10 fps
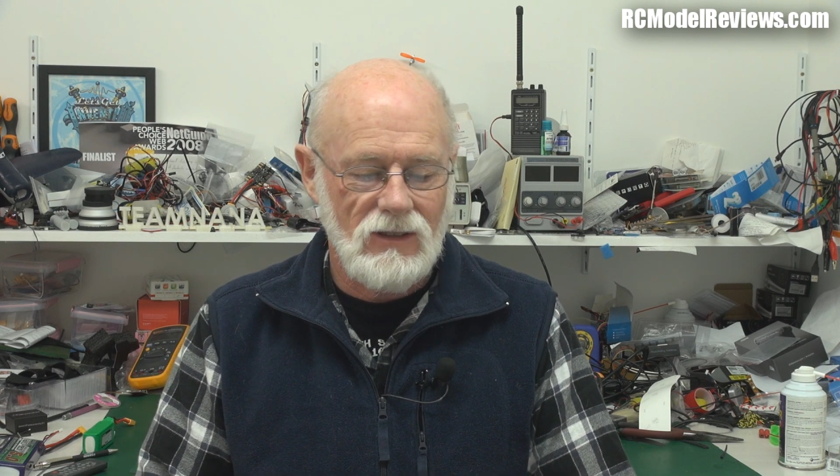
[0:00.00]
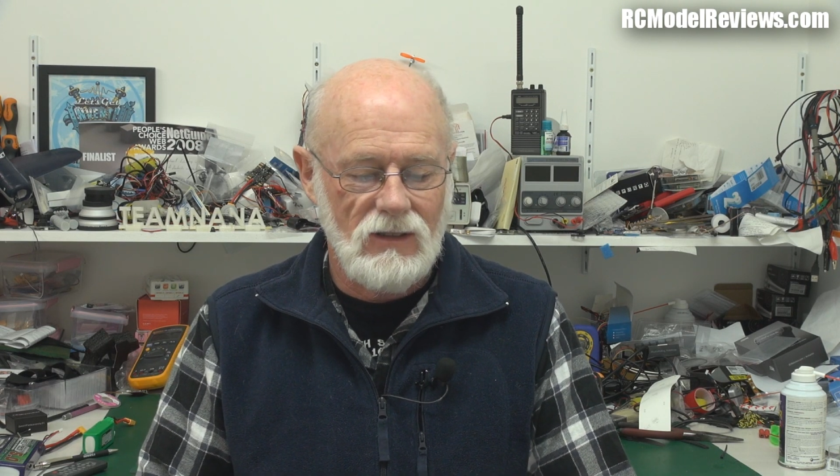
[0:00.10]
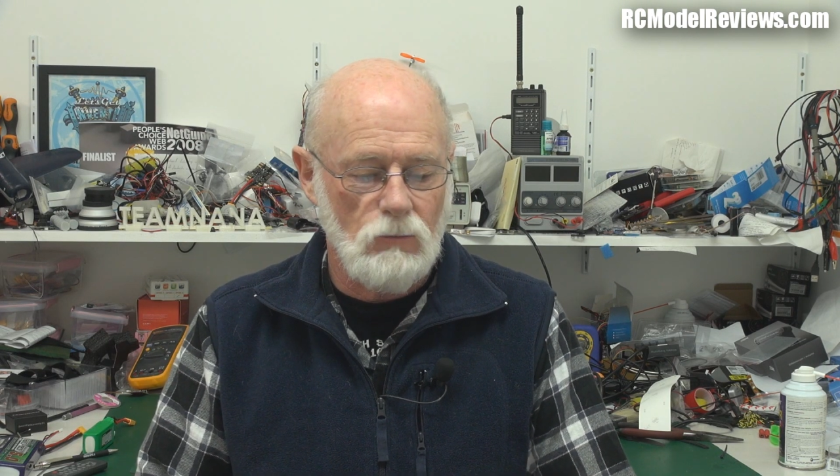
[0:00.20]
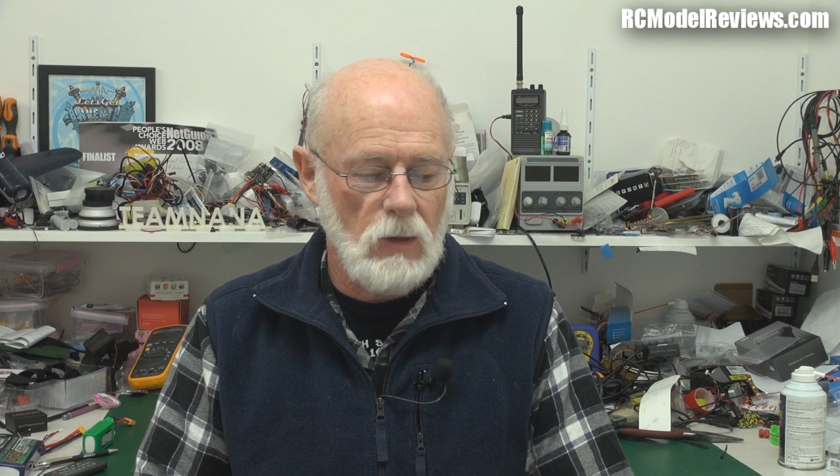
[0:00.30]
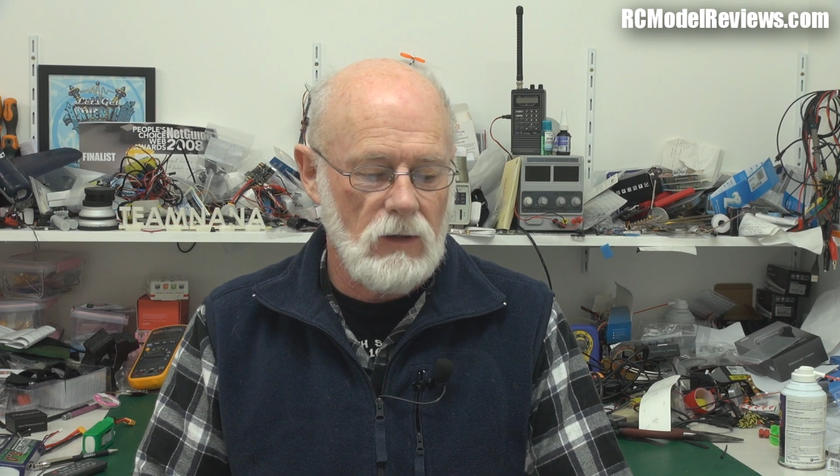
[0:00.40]

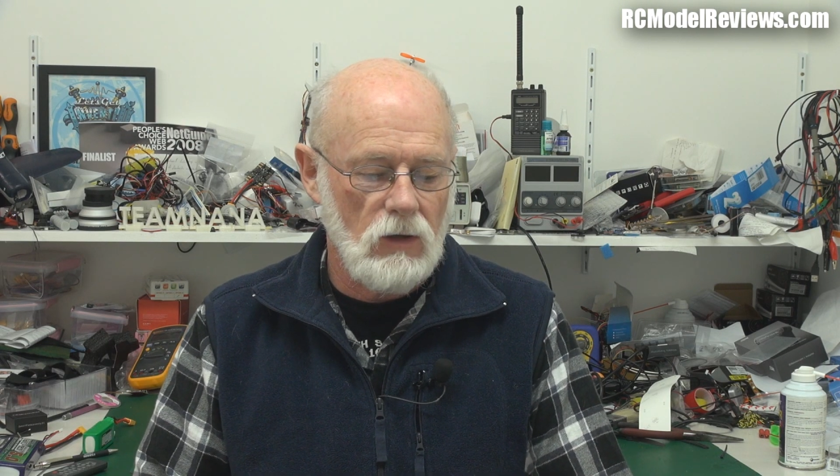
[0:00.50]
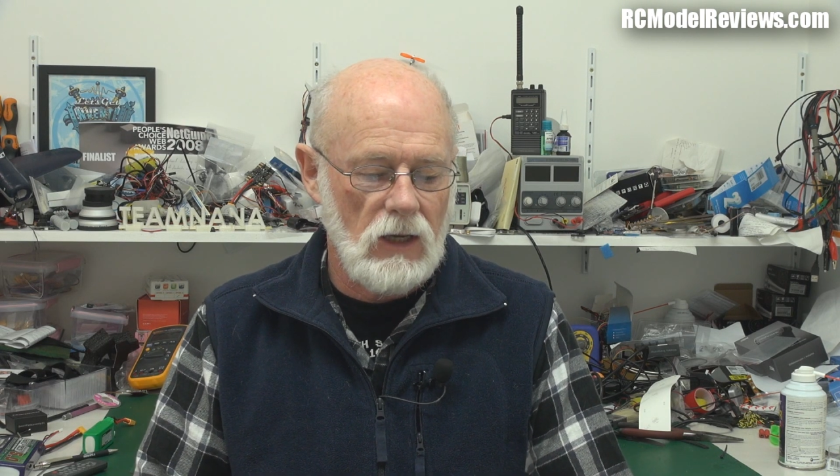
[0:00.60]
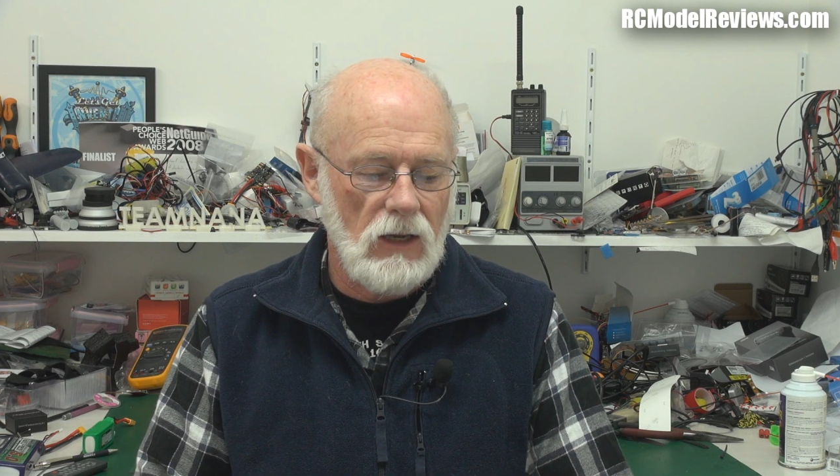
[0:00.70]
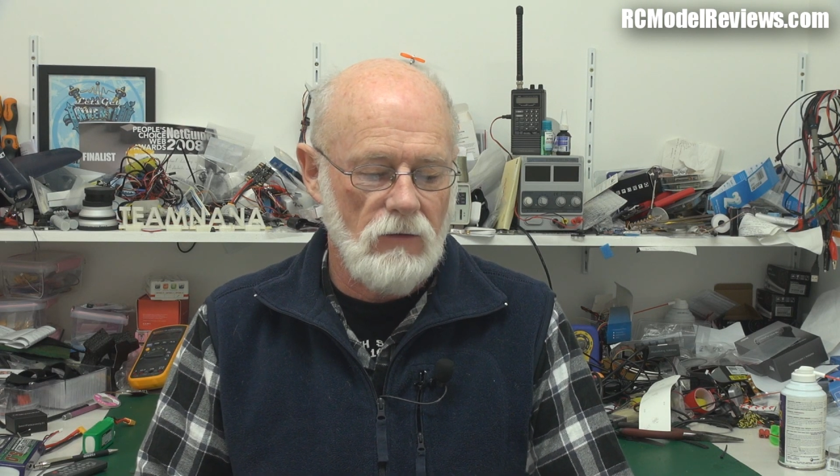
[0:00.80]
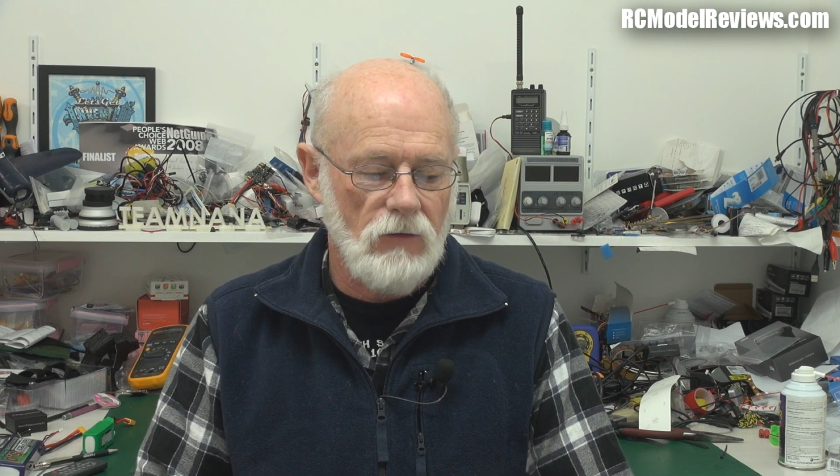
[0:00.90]
we're
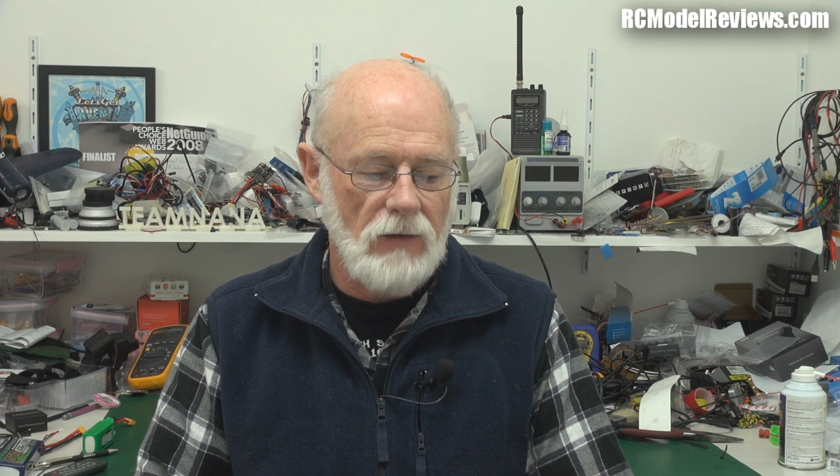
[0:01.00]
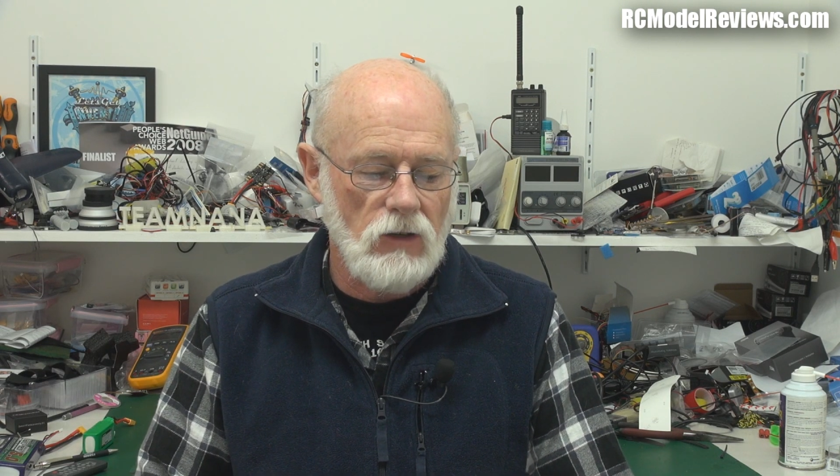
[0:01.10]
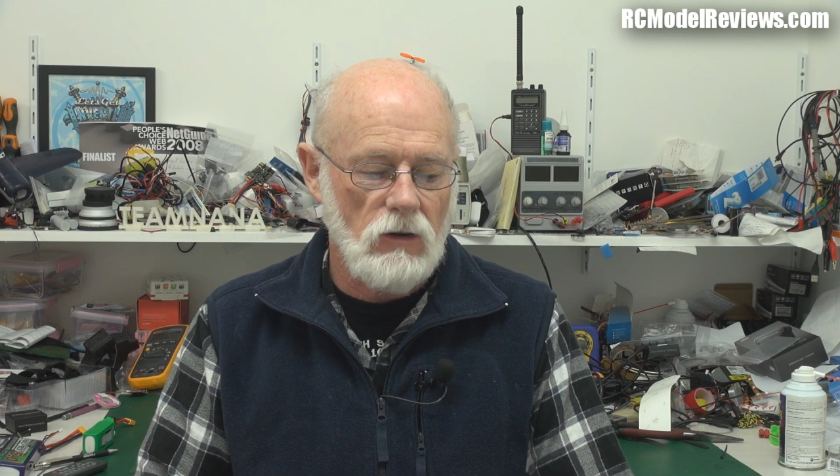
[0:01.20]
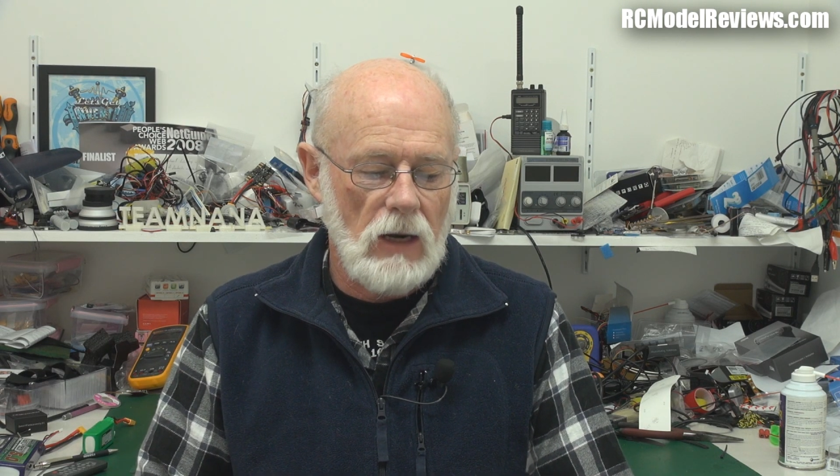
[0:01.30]
looking at 500